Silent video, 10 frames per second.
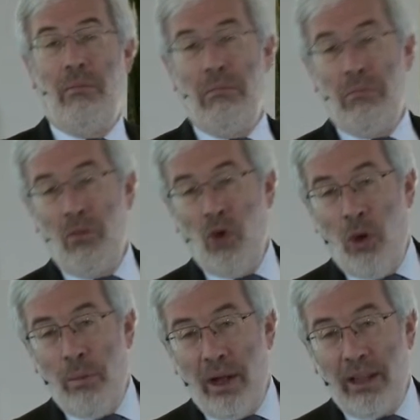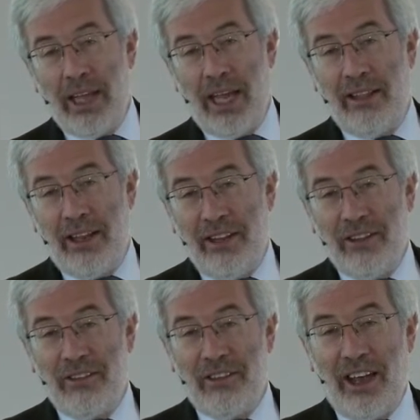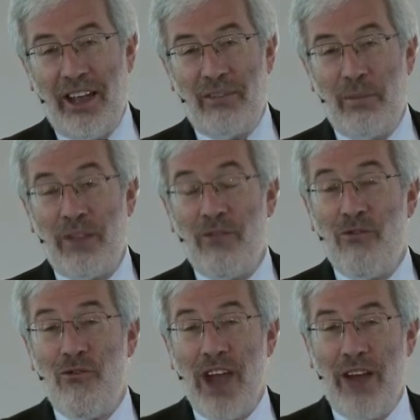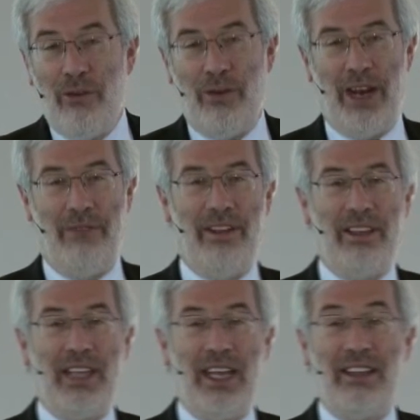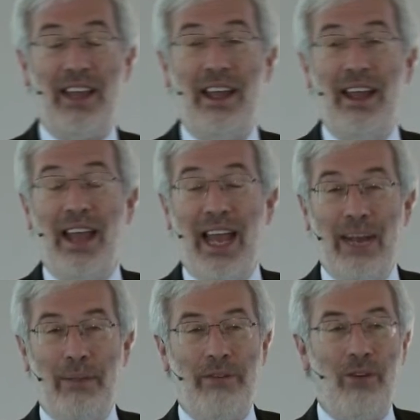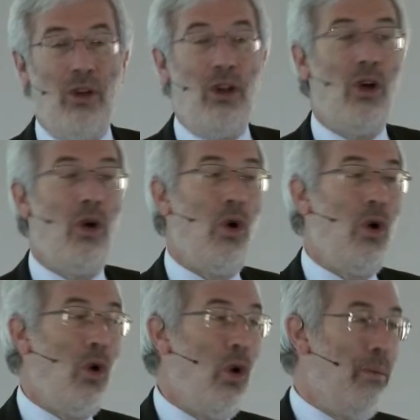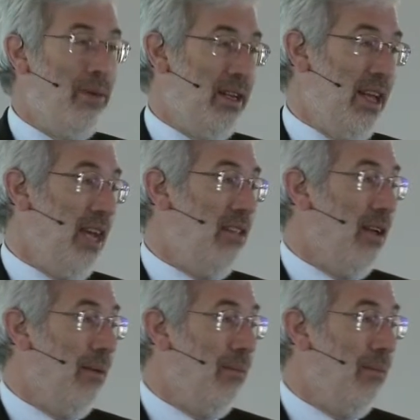normal data in the size, but very relevant data, and above all, open data.